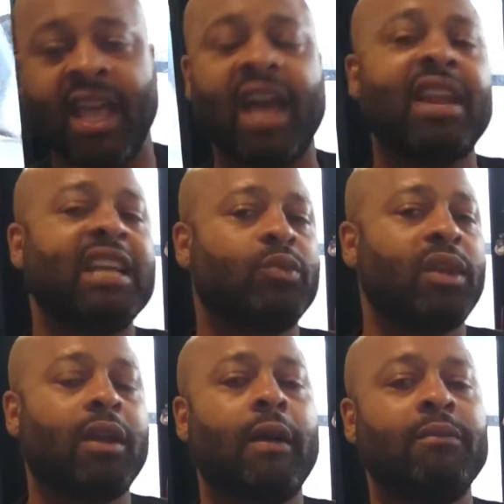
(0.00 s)
And that's when
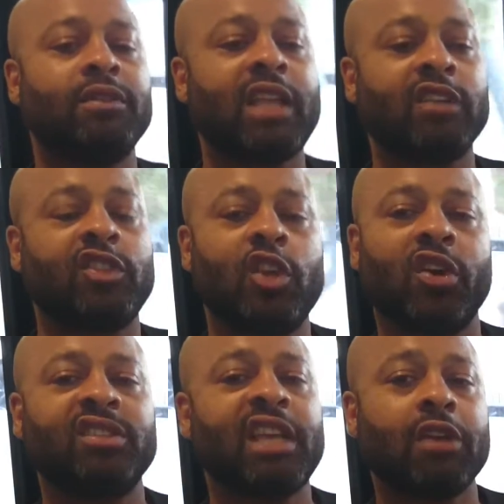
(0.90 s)
it comes down to your
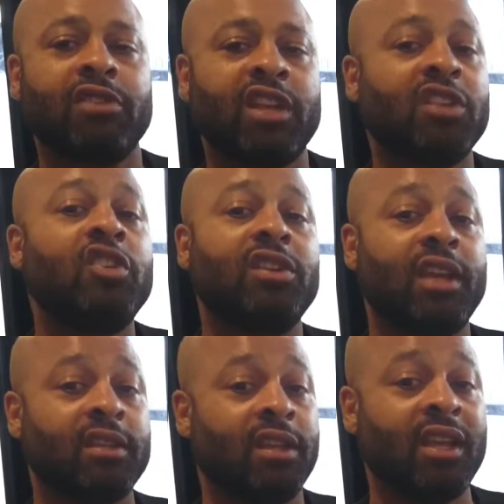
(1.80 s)
integrity and your
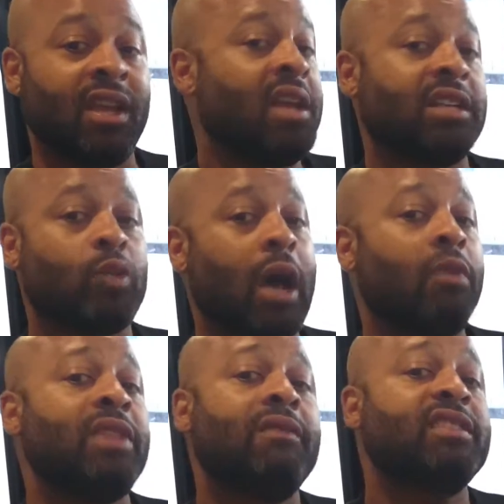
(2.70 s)
dignity. That's why I'll
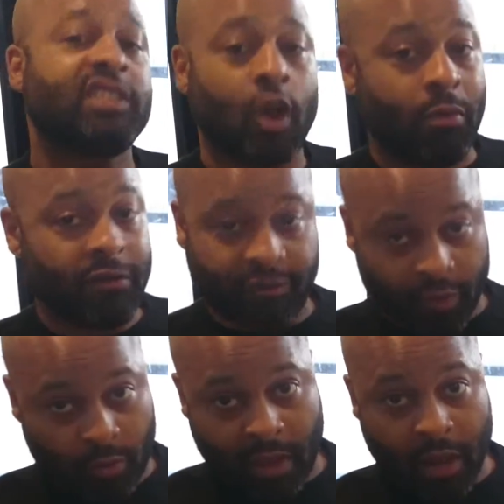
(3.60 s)
never sell my
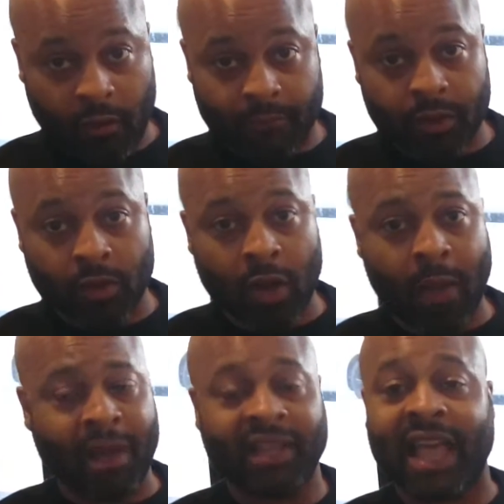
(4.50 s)
film out. You know, I
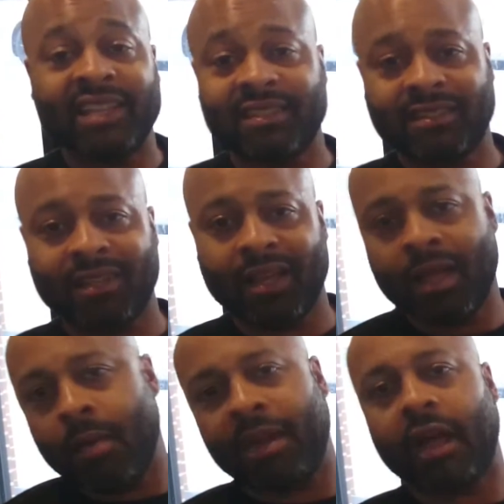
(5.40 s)
like licensing it,
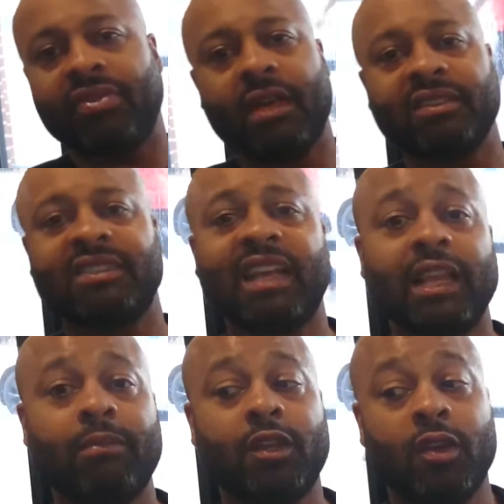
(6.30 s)
but I'll never sell
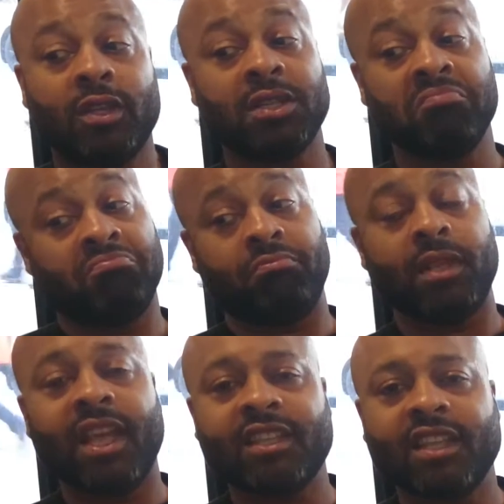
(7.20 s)
it because
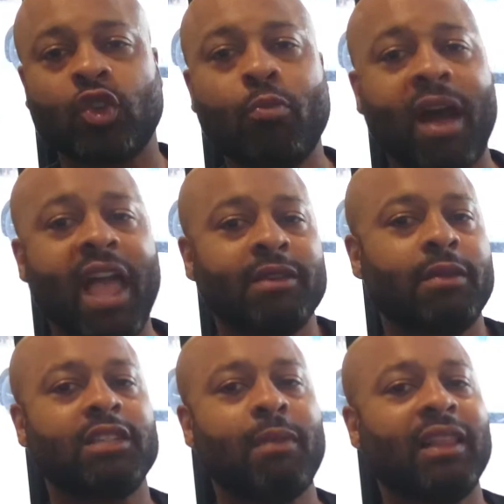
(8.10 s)
it's who I am.
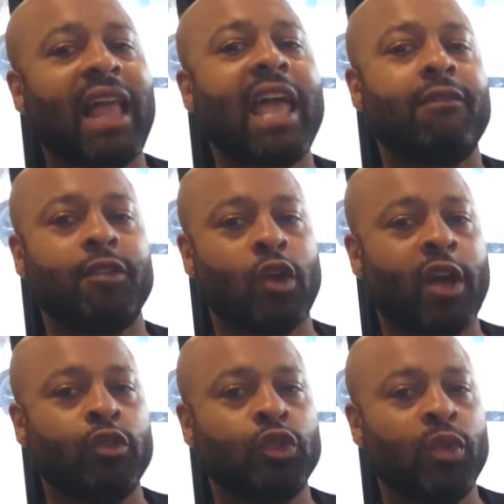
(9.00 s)
It's my life. You know, I
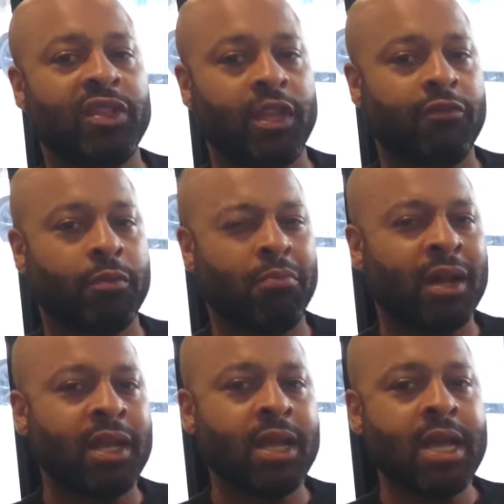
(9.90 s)
don't do anything for
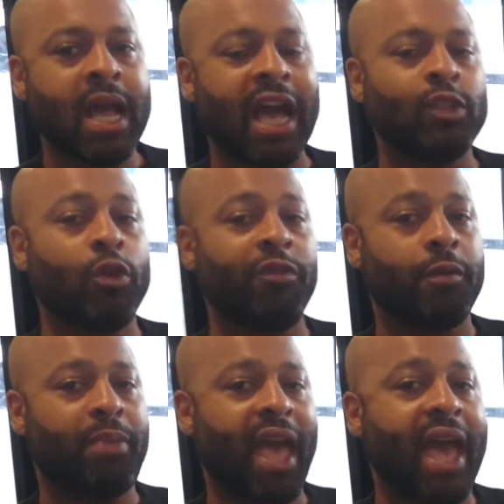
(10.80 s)
money. I do it for the
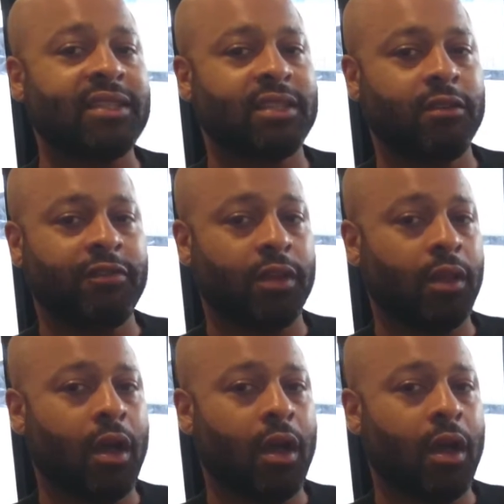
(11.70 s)
passion and for the